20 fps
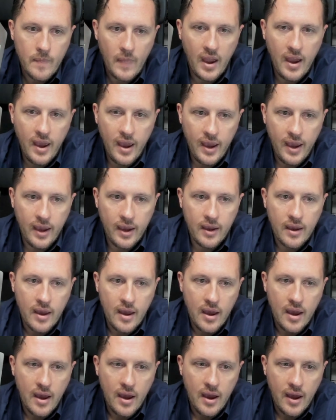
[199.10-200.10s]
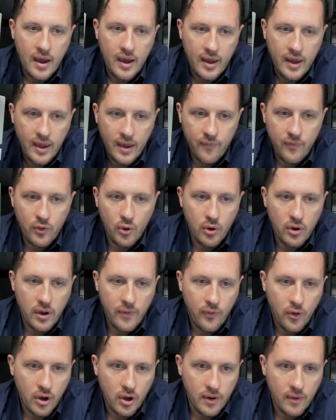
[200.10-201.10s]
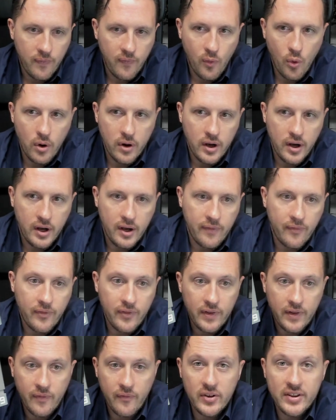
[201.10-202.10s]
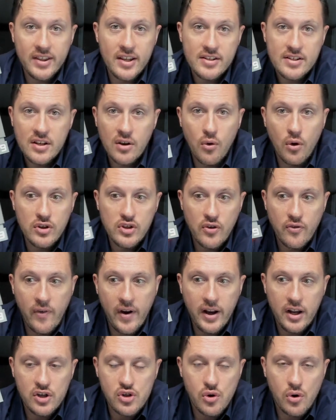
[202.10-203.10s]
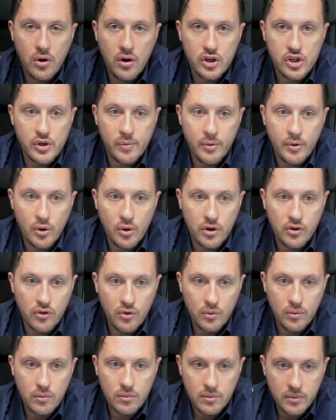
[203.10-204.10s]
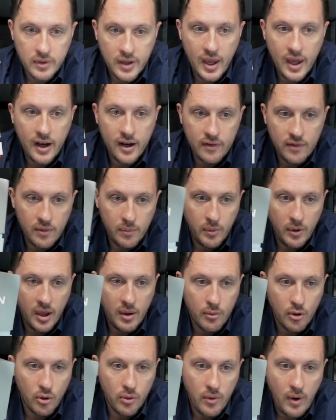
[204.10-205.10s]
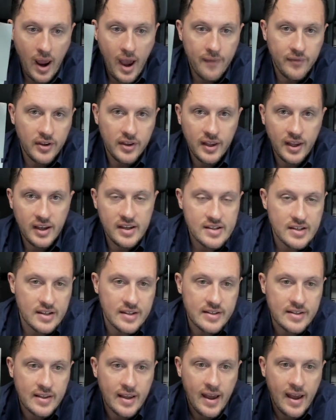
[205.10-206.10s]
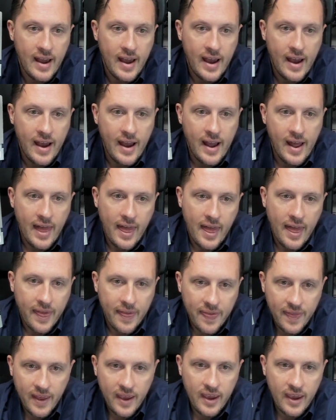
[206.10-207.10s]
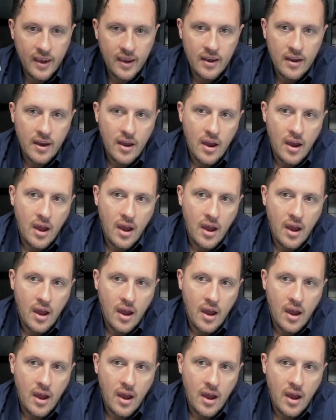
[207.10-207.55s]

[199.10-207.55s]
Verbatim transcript: hey, if you if you could afford it, if if it doesn't cause you financial hardship in order to get it, to be able to have the nicest thing,